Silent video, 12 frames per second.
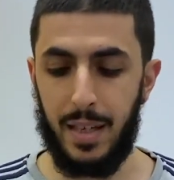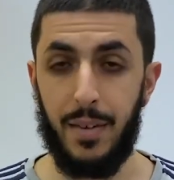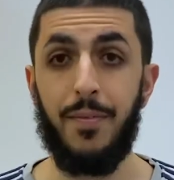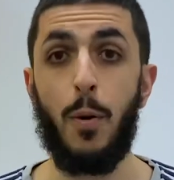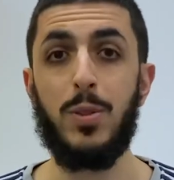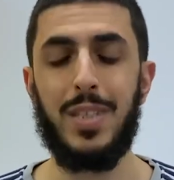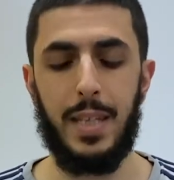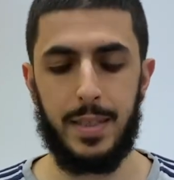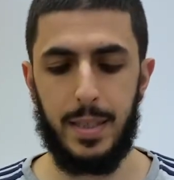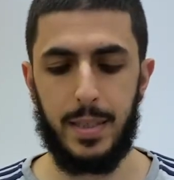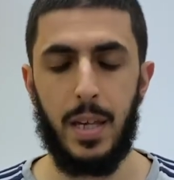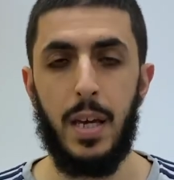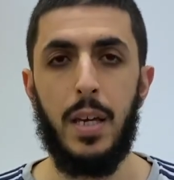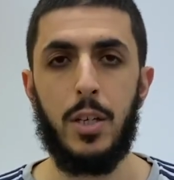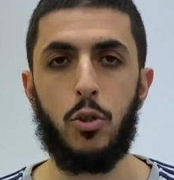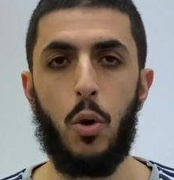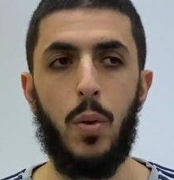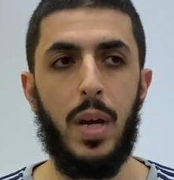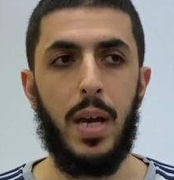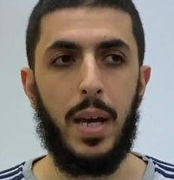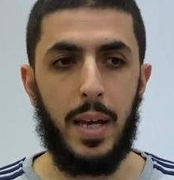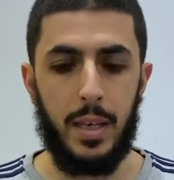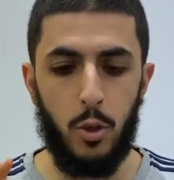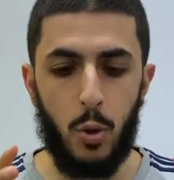false deities. So,
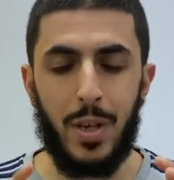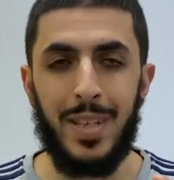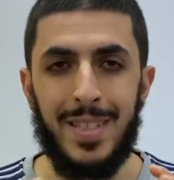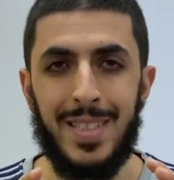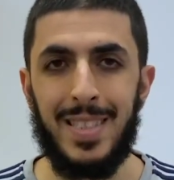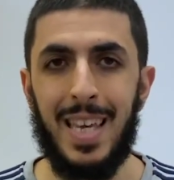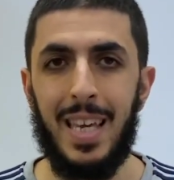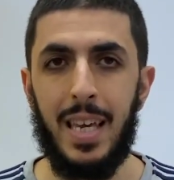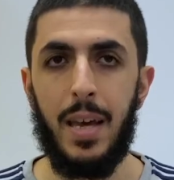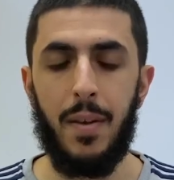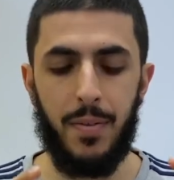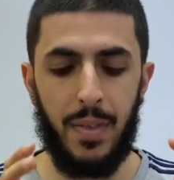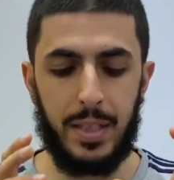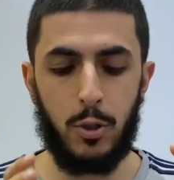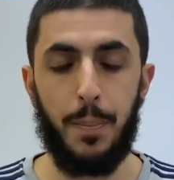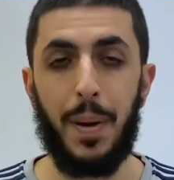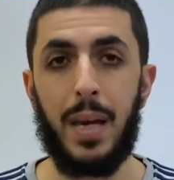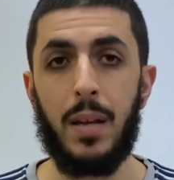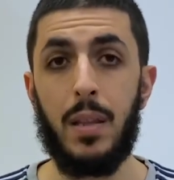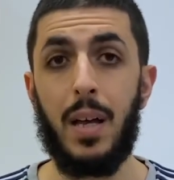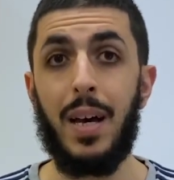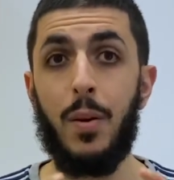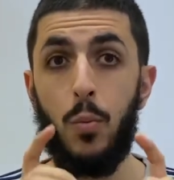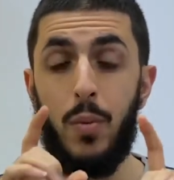you can see that
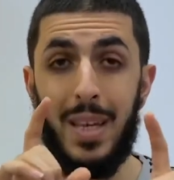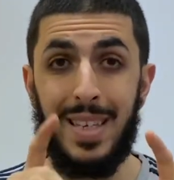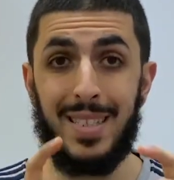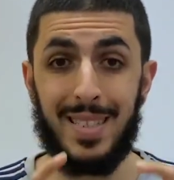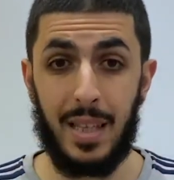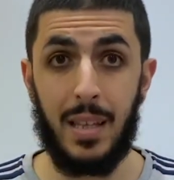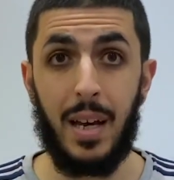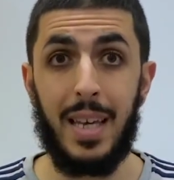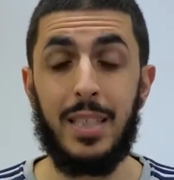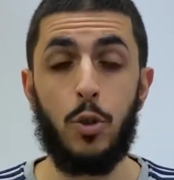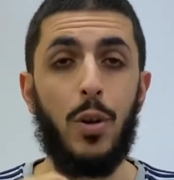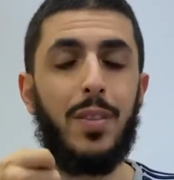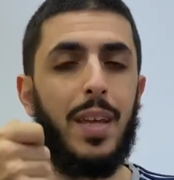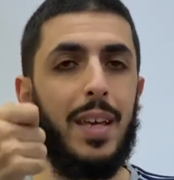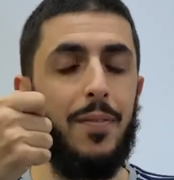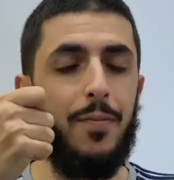subhanAllah, his salah, he's got,